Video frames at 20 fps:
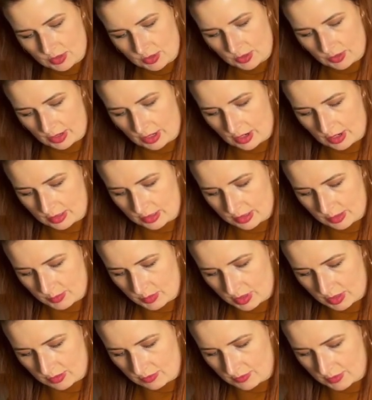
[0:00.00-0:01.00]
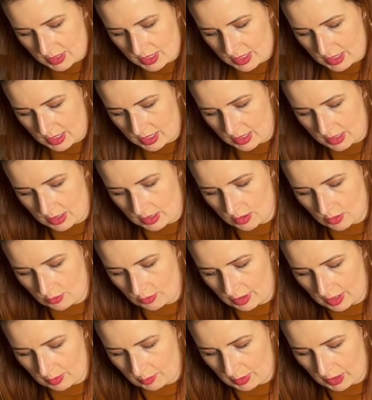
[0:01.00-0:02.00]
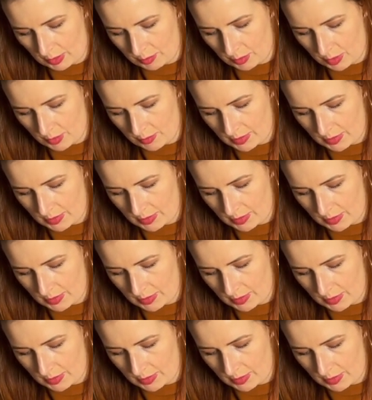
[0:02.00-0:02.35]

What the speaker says: So I got some of the vegan red pepper